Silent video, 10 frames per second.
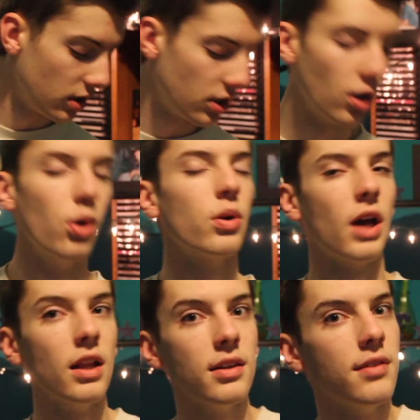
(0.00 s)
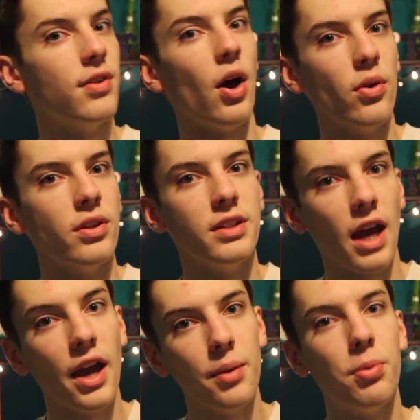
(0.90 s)
you know, gotta leave out on the
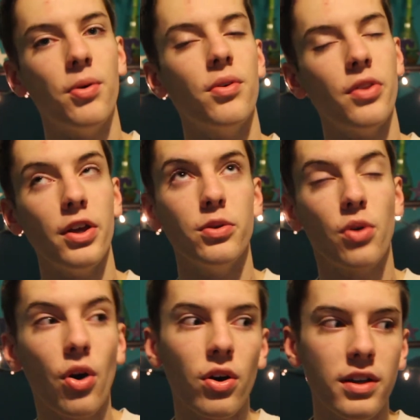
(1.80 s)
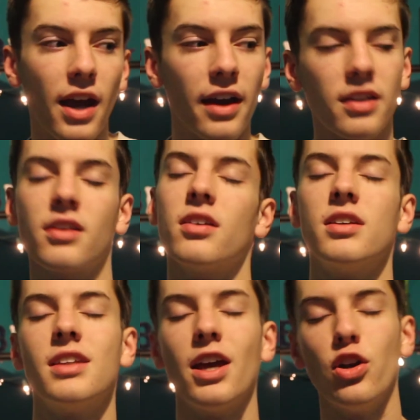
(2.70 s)
table that you could technically
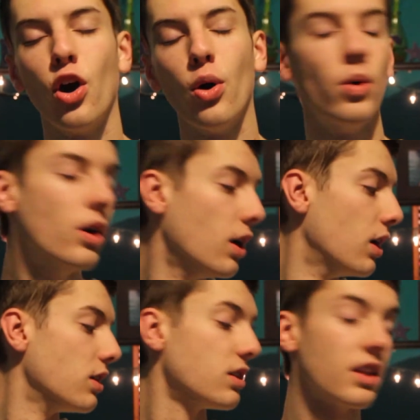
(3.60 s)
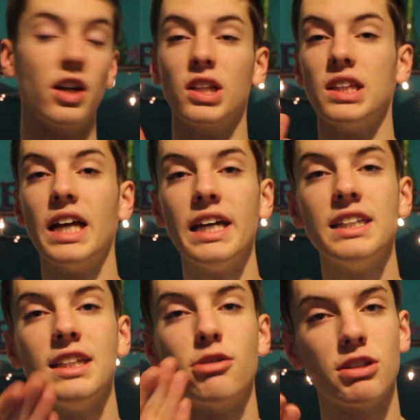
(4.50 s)
say no to their
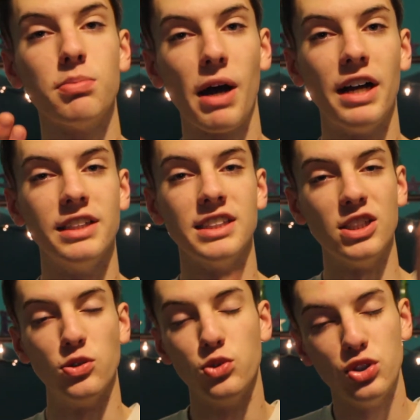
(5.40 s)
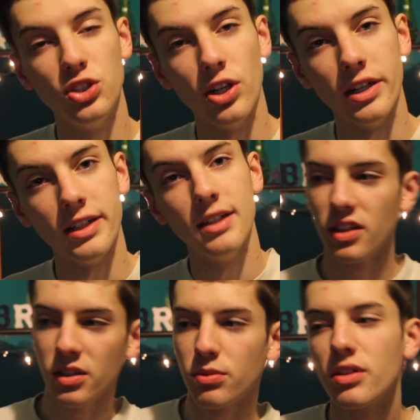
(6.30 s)
lazy response, and you should.
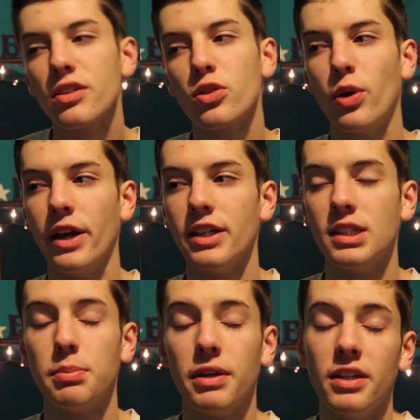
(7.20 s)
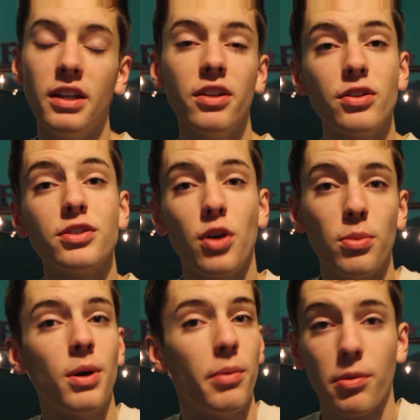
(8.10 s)
These weren't the greatest, but neither is
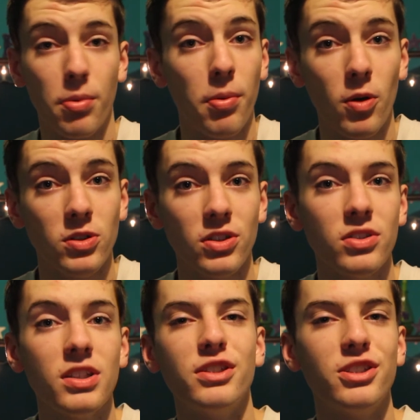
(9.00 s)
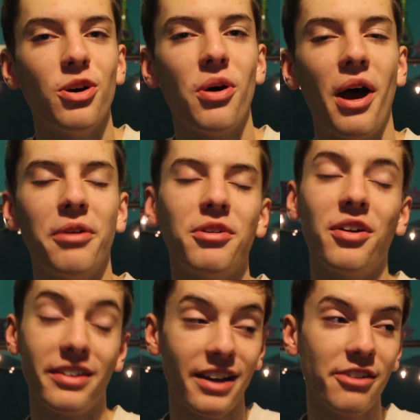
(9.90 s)
homecoming proposals. So
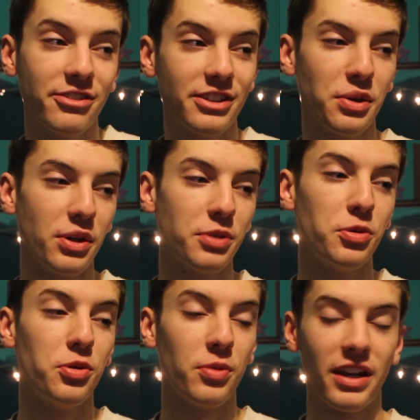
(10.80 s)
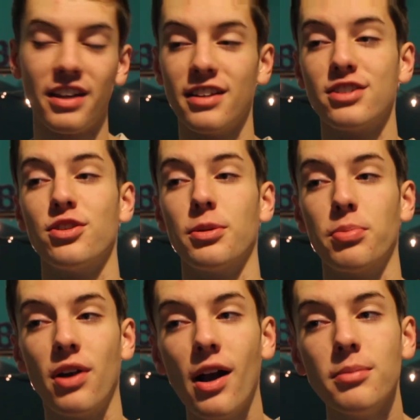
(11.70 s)
I'm definitely going to be remaking this during
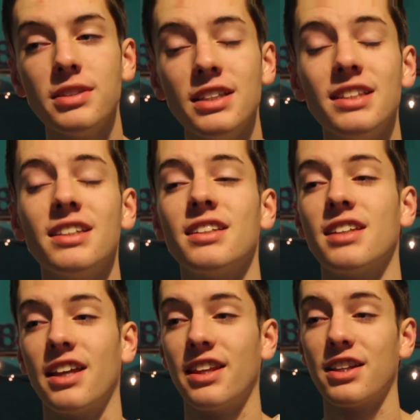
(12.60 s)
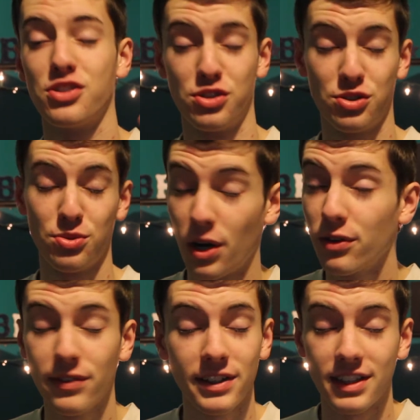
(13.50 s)
prom season because I think it's a
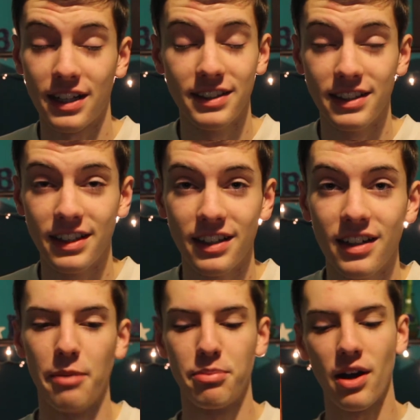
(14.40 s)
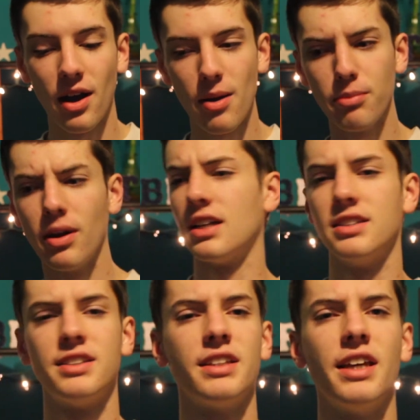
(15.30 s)
perfect idea. And prom
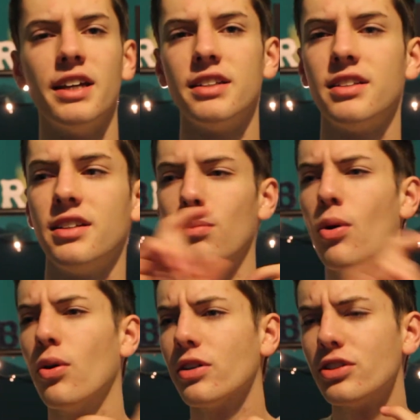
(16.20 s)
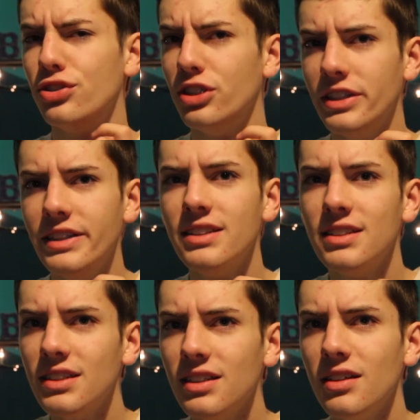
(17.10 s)
tends to get more
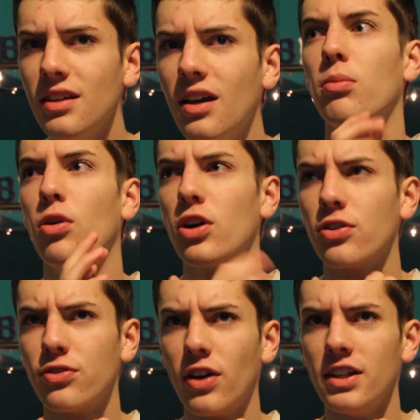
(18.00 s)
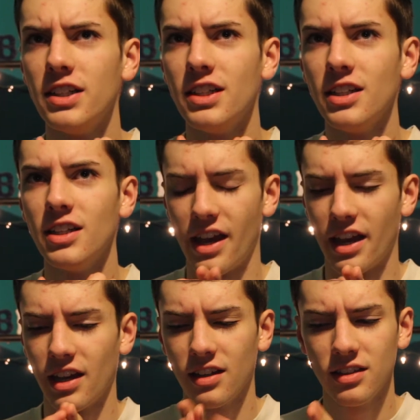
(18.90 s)
cheesy, more funny,
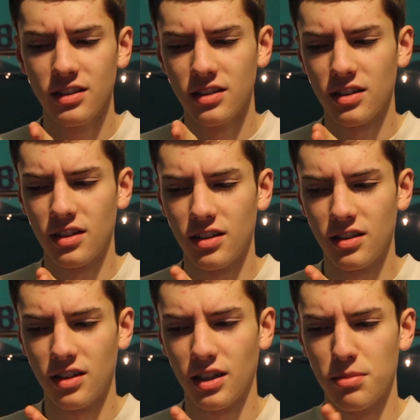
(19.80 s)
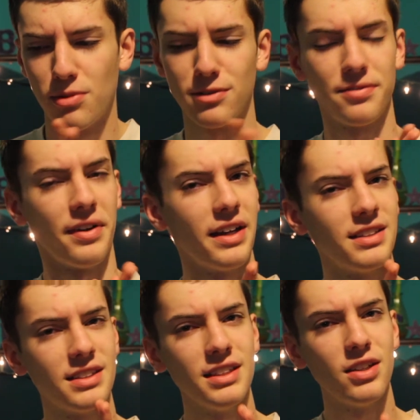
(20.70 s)
and like more
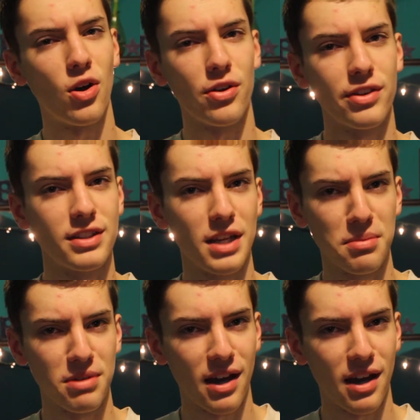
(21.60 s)
fancy all at the same